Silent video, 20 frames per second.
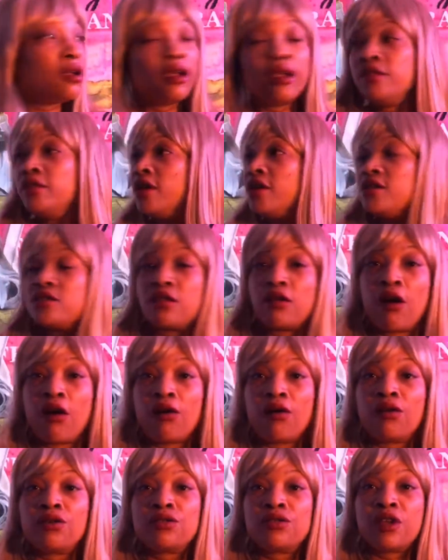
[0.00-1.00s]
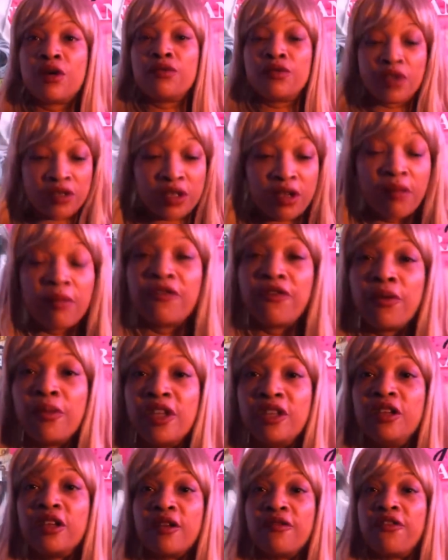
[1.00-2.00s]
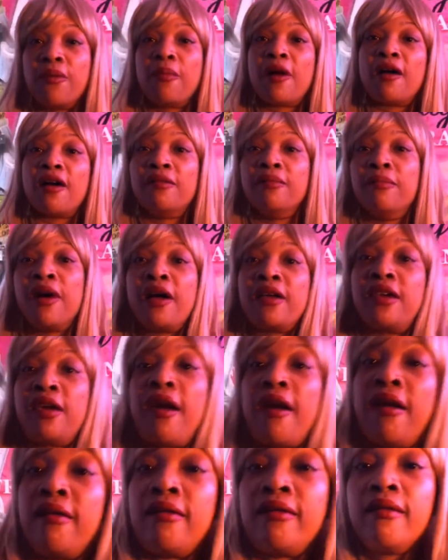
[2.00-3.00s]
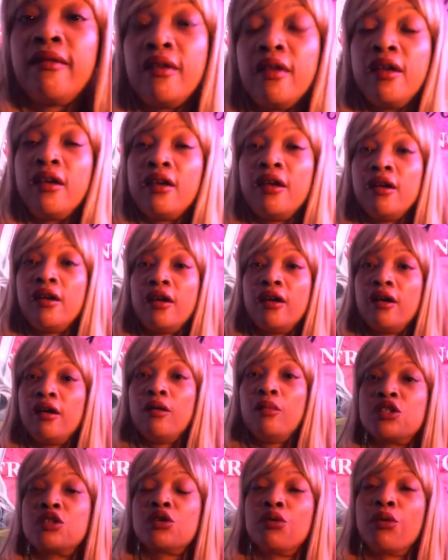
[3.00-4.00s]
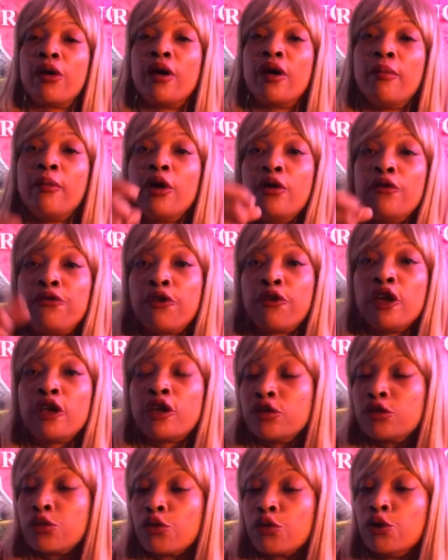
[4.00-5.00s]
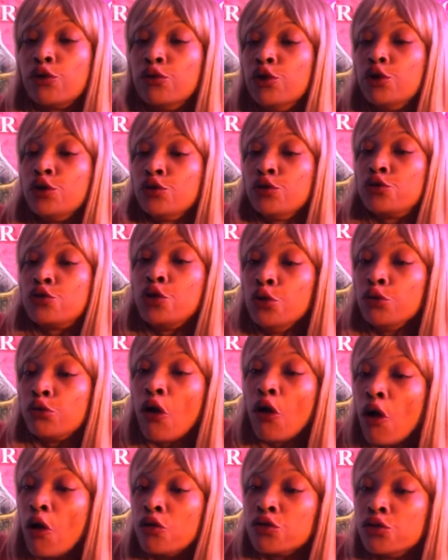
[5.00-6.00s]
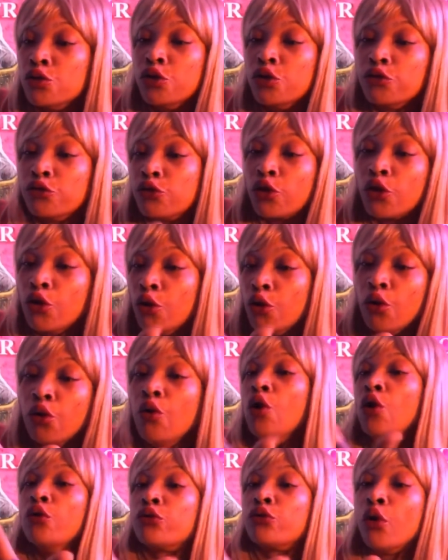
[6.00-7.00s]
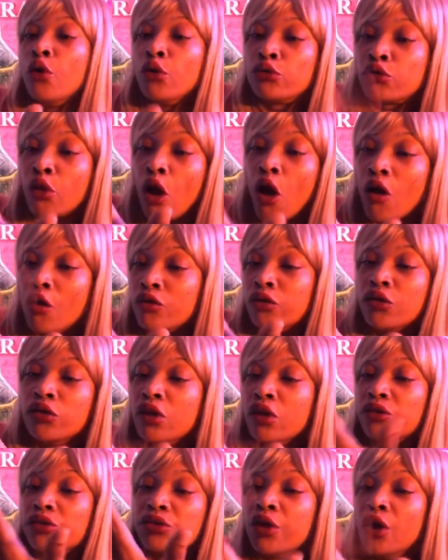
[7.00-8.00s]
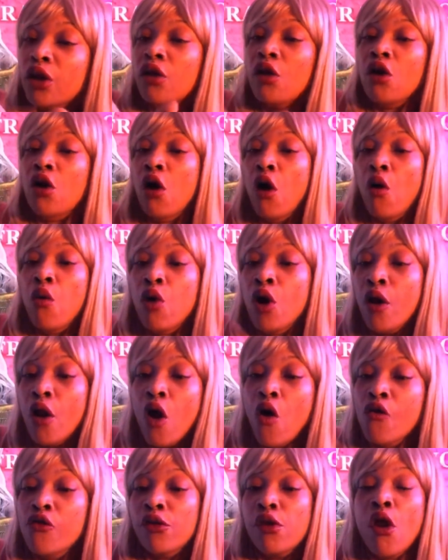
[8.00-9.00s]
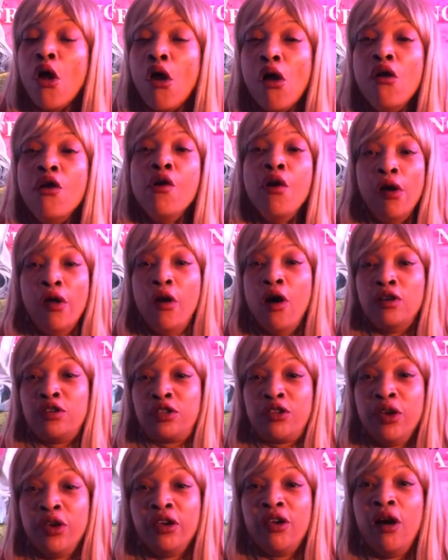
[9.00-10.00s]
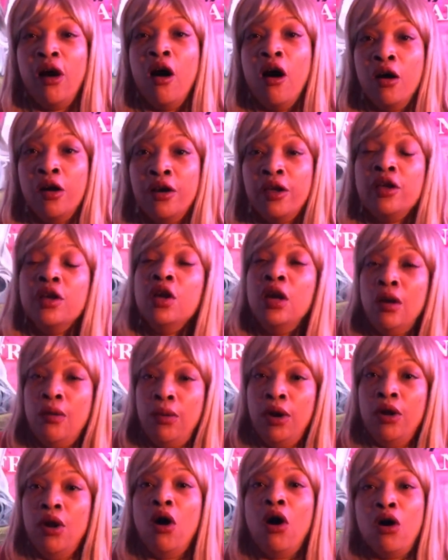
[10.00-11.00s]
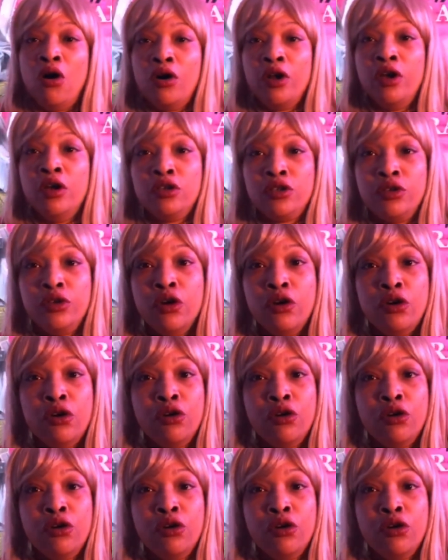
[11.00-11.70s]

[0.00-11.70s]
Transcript: And these the hoes that, that's coming for me, looking for my, my cat. These nude pictures. If I was nude, oh, your ugly ass looking at the picture just hurt my vagina.